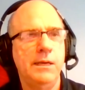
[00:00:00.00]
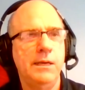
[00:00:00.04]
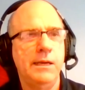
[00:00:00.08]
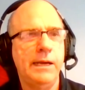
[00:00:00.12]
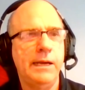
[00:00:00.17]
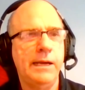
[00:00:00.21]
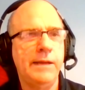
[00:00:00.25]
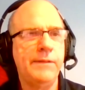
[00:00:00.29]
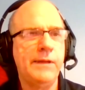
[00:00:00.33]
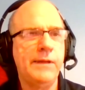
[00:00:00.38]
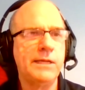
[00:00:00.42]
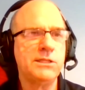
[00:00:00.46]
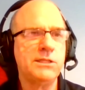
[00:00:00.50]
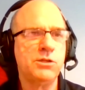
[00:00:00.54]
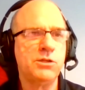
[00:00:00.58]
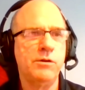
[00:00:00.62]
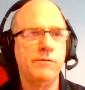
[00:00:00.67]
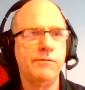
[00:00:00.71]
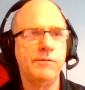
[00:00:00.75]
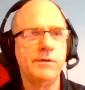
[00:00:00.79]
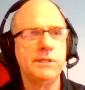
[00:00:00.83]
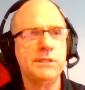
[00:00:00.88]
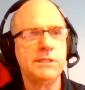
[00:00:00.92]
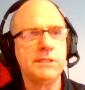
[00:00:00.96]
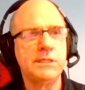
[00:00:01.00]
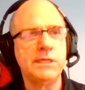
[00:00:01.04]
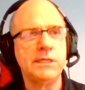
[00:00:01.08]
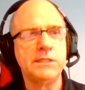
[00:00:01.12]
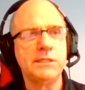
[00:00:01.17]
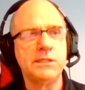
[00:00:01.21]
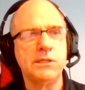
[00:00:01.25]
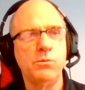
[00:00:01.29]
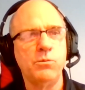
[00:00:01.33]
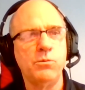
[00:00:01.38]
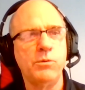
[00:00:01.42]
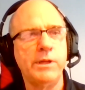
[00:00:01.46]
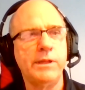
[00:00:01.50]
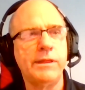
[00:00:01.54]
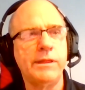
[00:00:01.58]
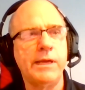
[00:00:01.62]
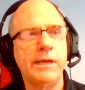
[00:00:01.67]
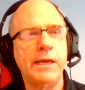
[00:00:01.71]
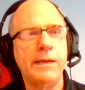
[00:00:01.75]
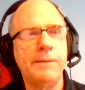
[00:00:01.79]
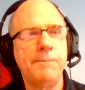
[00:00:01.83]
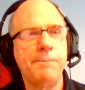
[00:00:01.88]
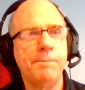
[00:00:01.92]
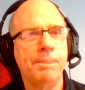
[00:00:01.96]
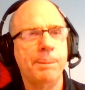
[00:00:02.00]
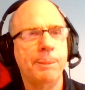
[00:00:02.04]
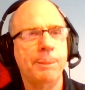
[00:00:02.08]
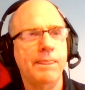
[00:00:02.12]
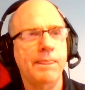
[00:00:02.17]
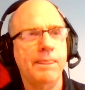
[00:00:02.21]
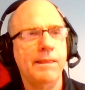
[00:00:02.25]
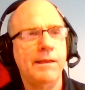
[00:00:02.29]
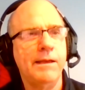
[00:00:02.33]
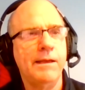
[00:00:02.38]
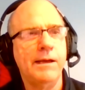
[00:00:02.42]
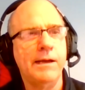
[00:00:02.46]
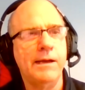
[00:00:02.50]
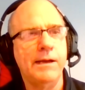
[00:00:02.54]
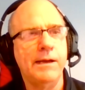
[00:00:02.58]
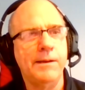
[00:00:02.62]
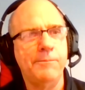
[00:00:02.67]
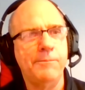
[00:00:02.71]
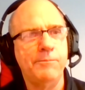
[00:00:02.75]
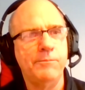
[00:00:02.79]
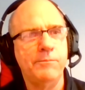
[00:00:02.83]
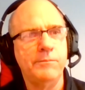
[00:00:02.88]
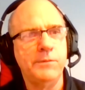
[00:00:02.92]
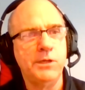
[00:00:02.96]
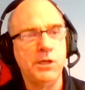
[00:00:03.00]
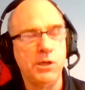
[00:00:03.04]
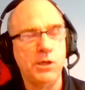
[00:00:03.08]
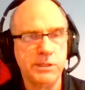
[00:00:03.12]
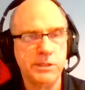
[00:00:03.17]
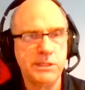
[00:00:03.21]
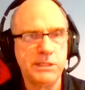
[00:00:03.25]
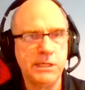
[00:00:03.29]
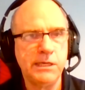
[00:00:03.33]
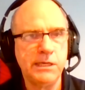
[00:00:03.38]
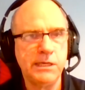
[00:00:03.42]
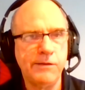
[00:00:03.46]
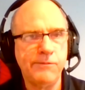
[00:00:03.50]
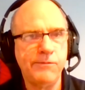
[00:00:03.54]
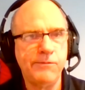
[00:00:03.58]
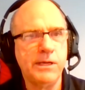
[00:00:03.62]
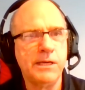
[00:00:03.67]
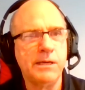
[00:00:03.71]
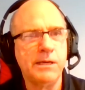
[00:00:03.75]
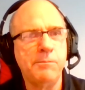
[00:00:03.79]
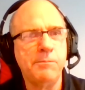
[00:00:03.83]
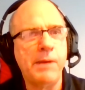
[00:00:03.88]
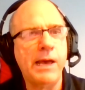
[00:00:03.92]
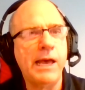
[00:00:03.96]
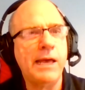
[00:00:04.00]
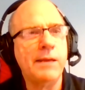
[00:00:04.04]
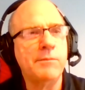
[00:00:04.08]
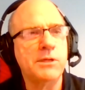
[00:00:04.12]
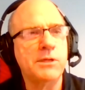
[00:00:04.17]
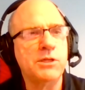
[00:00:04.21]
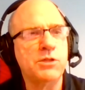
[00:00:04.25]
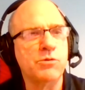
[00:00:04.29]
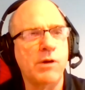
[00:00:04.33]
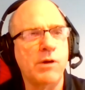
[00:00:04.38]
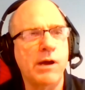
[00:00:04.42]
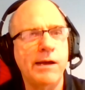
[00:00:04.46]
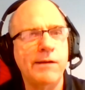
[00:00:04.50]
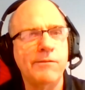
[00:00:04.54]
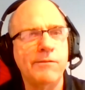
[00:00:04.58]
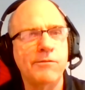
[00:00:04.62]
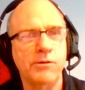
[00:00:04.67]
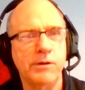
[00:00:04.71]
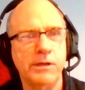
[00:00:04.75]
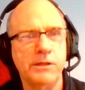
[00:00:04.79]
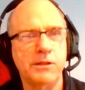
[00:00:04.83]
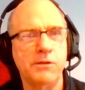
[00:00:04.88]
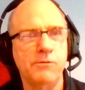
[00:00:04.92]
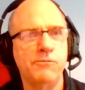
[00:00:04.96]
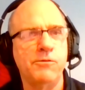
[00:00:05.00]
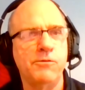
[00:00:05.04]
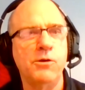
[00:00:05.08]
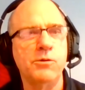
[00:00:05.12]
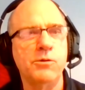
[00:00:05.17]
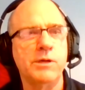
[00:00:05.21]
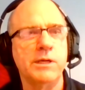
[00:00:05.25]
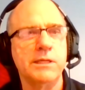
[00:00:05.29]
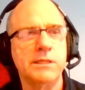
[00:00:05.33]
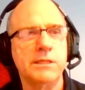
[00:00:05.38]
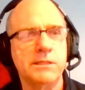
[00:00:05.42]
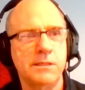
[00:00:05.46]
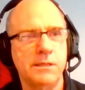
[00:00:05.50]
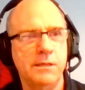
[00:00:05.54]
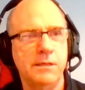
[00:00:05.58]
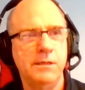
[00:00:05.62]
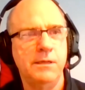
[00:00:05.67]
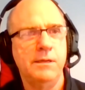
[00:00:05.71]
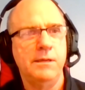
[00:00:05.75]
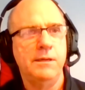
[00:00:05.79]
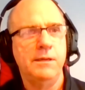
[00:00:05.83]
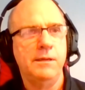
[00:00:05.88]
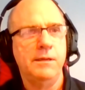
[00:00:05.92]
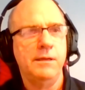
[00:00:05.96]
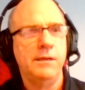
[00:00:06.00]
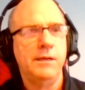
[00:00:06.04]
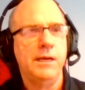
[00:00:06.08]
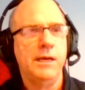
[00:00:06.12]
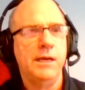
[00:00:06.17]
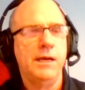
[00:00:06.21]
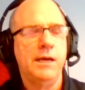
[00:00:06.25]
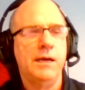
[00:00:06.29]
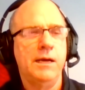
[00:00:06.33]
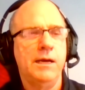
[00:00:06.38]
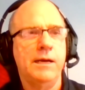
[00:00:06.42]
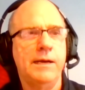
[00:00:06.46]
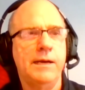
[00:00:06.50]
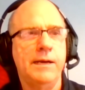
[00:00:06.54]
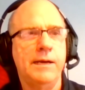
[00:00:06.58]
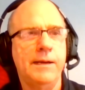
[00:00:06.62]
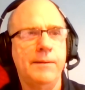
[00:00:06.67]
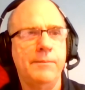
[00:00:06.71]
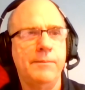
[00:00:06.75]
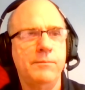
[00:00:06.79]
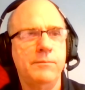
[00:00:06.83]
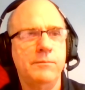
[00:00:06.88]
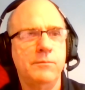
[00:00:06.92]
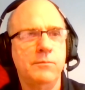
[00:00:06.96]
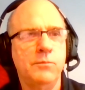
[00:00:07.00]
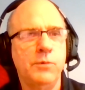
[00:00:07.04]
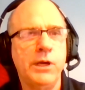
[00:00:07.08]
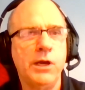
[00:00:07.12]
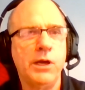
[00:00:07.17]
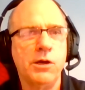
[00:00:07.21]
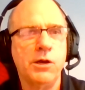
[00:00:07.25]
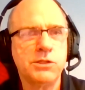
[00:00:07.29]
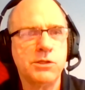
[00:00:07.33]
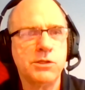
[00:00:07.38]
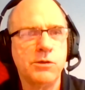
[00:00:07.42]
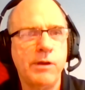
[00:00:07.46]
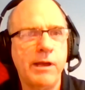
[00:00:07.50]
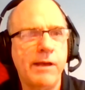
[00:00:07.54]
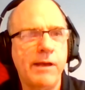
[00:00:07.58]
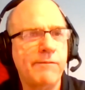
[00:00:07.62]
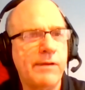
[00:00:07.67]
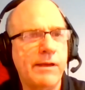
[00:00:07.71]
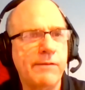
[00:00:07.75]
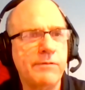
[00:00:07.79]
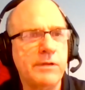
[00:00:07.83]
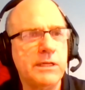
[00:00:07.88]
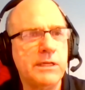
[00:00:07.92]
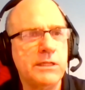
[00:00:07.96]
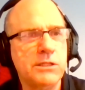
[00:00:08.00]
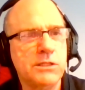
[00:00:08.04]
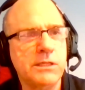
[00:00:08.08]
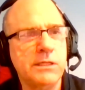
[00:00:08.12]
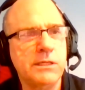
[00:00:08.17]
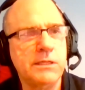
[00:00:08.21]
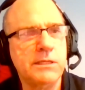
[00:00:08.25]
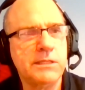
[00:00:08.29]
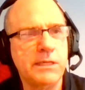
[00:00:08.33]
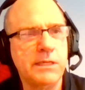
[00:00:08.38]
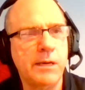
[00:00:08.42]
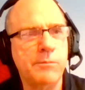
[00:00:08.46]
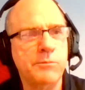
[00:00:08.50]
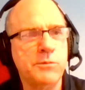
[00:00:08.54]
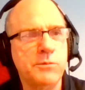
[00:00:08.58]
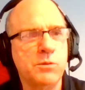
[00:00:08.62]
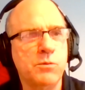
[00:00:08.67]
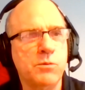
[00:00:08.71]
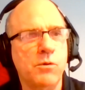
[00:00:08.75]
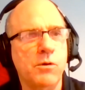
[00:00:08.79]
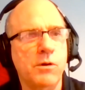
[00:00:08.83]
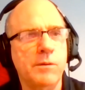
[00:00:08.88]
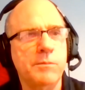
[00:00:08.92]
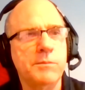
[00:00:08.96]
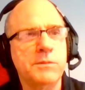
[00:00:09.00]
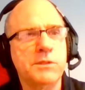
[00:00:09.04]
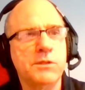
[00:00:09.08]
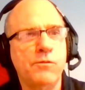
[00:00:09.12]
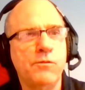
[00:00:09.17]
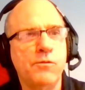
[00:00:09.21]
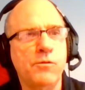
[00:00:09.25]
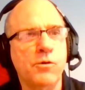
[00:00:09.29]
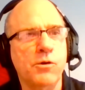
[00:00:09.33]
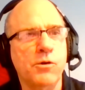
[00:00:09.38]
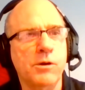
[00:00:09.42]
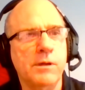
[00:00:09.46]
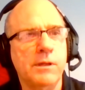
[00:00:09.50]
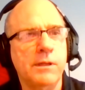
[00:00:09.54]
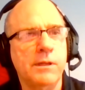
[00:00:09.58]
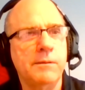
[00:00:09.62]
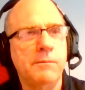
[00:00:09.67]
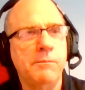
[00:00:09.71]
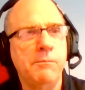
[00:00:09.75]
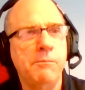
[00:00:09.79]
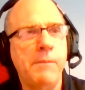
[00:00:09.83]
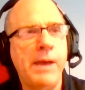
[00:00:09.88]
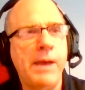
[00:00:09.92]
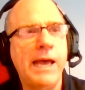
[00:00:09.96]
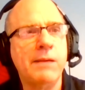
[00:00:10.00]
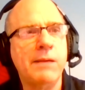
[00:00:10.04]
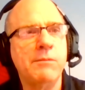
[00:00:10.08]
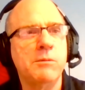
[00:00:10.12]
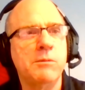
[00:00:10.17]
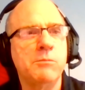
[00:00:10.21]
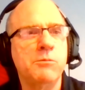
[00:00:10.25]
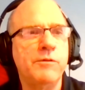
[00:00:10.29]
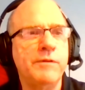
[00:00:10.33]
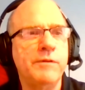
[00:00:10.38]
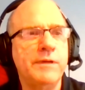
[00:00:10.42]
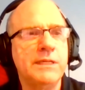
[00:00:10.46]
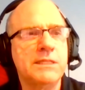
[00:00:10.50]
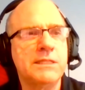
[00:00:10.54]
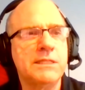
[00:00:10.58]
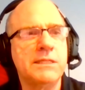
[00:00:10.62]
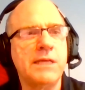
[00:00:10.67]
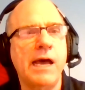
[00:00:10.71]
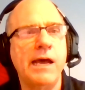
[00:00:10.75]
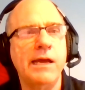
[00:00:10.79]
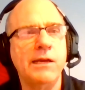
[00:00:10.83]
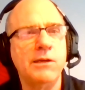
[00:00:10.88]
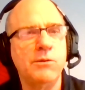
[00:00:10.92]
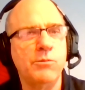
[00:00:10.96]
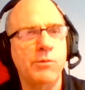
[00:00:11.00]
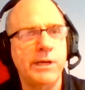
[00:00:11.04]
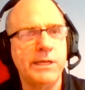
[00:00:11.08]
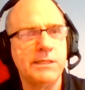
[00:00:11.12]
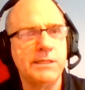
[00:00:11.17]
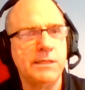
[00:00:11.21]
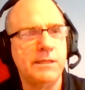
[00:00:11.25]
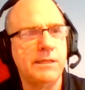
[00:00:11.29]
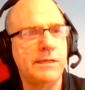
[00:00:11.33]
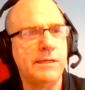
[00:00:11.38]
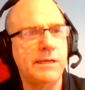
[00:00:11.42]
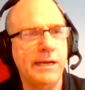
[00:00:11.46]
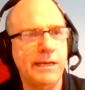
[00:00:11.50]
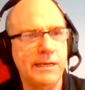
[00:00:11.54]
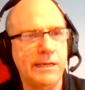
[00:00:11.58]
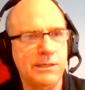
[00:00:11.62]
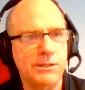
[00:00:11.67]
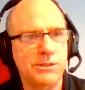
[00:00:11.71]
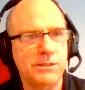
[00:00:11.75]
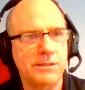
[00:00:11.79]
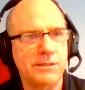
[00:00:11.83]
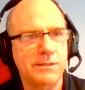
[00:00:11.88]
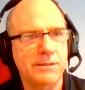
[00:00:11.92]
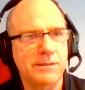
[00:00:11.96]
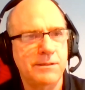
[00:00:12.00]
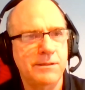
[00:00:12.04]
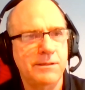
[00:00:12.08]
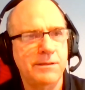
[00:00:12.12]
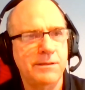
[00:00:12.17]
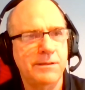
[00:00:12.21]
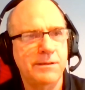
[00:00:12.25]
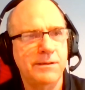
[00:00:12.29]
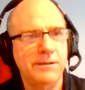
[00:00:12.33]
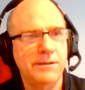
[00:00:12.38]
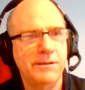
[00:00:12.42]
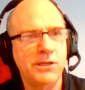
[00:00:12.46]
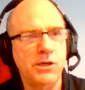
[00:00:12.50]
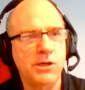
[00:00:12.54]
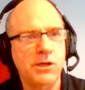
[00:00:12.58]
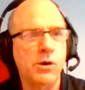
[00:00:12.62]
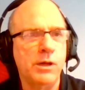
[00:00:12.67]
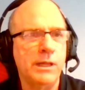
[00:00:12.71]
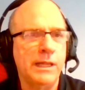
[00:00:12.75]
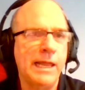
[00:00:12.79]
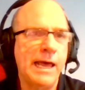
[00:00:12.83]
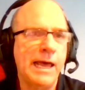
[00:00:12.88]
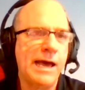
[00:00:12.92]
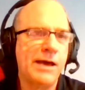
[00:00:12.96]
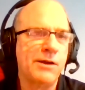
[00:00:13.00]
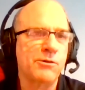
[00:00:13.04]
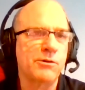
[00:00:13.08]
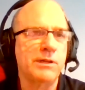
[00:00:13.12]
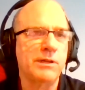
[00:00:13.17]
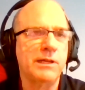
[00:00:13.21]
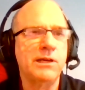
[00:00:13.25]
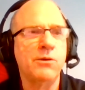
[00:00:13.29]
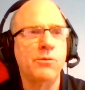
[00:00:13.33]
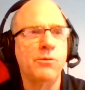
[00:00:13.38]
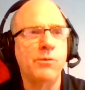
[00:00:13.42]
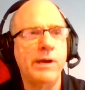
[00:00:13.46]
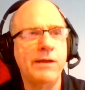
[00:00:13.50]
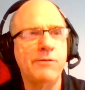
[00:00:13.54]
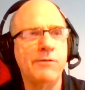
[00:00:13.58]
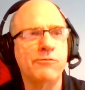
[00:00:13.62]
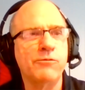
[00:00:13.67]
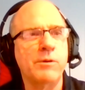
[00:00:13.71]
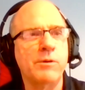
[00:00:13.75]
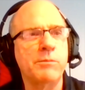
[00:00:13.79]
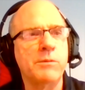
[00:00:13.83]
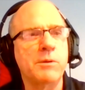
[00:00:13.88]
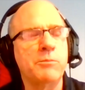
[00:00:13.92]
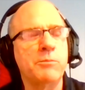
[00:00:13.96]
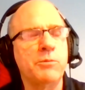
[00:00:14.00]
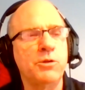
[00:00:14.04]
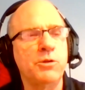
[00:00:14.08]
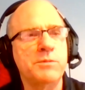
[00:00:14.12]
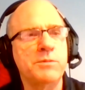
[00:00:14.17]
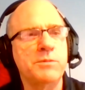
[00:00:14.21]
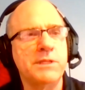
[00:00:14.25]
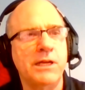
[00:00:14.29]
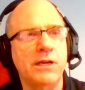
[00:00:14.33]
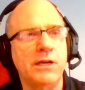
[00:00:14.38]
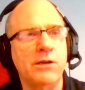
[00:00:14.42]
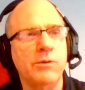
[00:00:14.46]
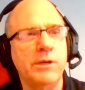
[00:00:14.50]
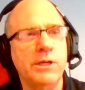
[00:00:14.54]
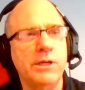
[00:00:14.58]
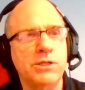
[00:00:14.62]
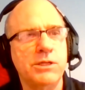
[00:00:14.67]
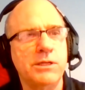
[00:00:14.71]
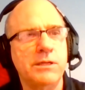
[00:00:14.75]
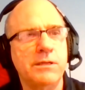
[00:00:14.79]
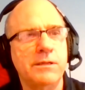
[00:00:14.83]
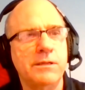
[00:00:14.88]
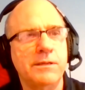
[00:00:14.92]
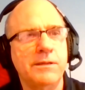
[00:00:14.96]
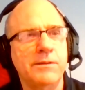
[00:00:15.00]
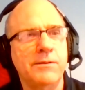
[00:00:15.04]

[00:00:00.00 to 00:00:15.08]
And that's sort of consistent with a significant magma driver at the focus. We also have evidence in some swarms for magma moving sideways in the dikes, laterally away from the plume center region.